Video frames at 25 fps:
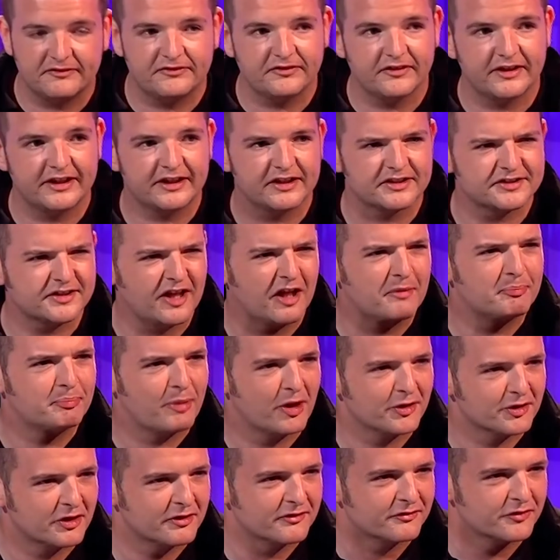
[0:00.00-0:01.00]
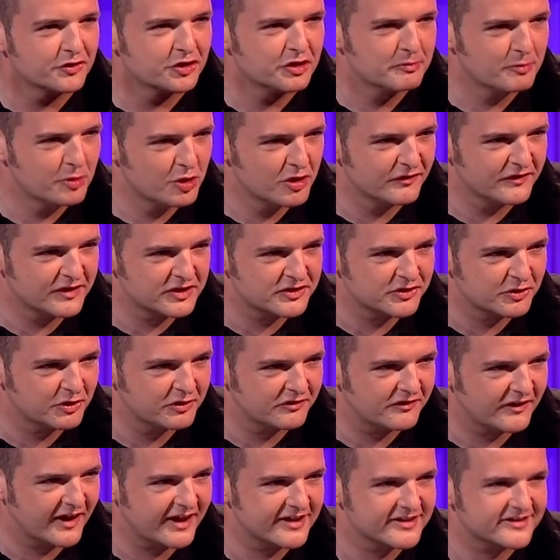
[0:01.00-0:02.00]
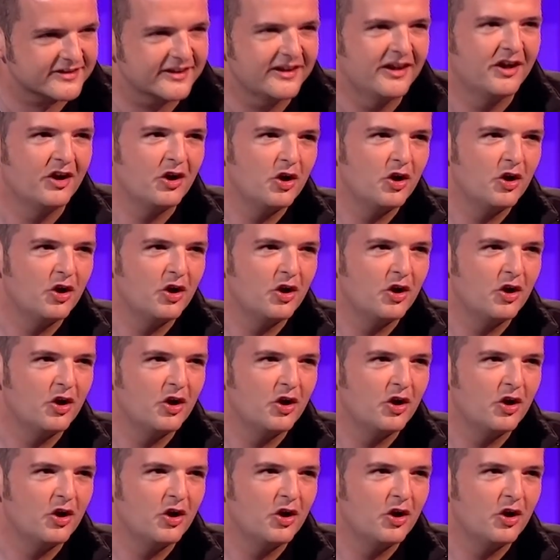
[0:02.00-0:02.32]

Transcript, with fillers: flight, you start burning through the movies too fast.